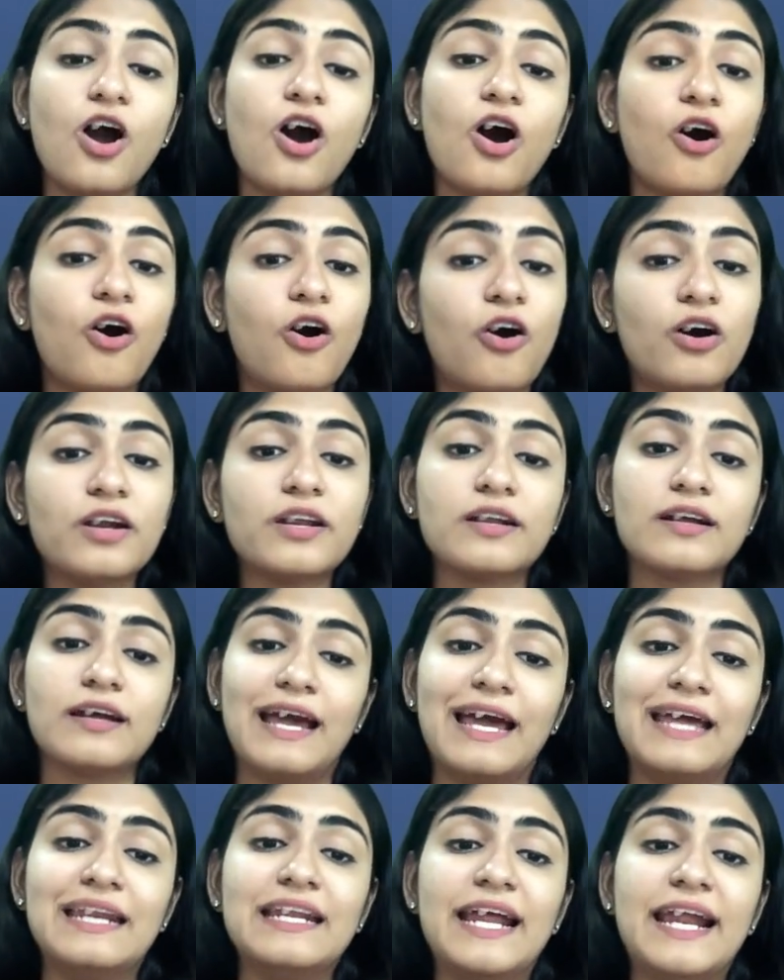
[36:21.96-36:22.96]
or
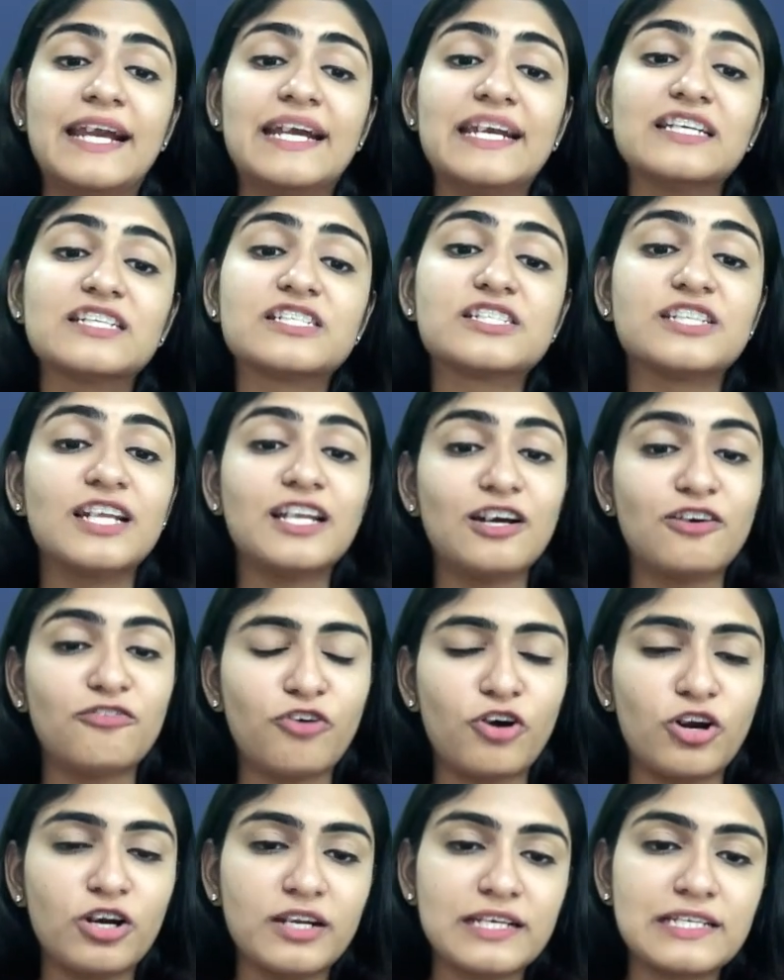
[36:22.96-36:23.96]
an additional
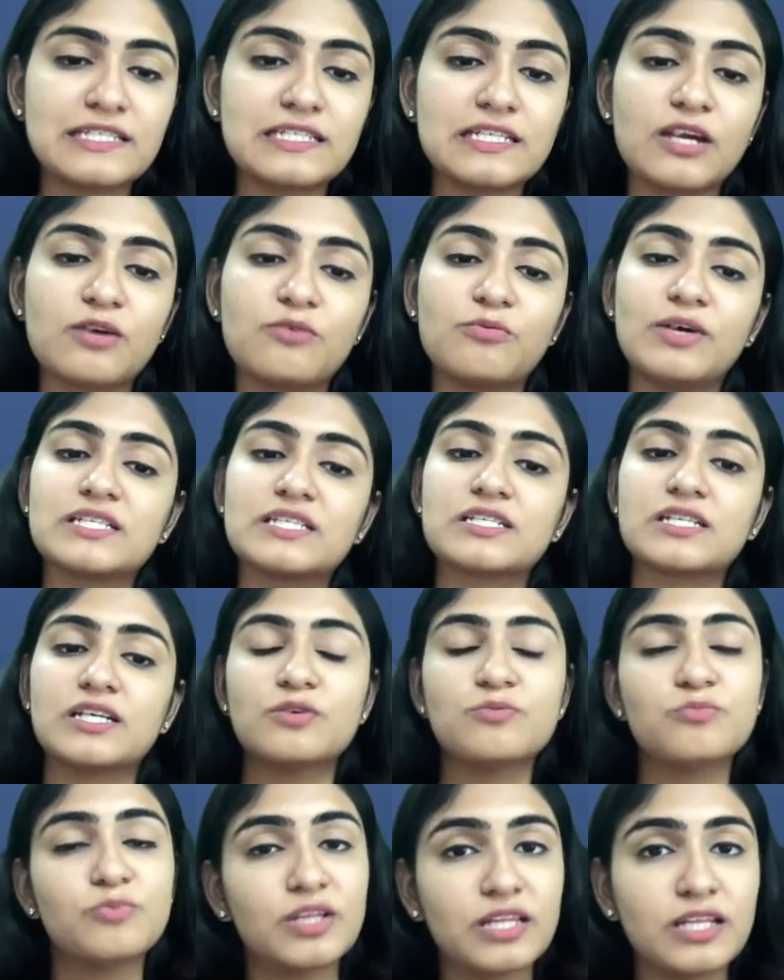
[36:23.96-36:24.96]
award is
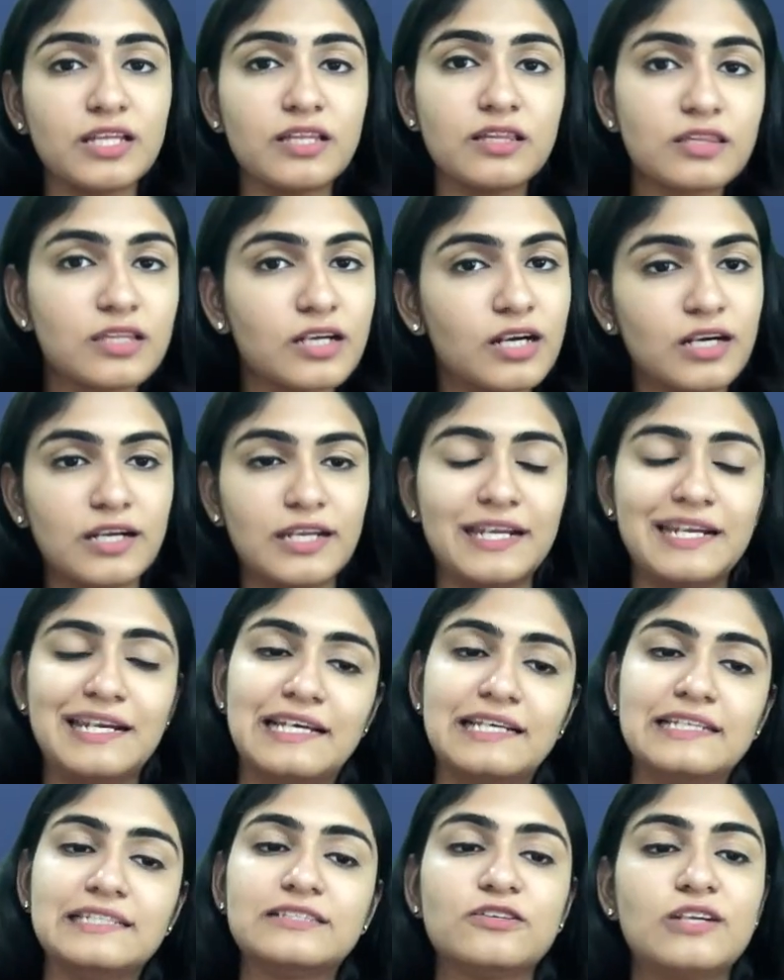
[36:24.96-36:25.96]
requested within 30 days.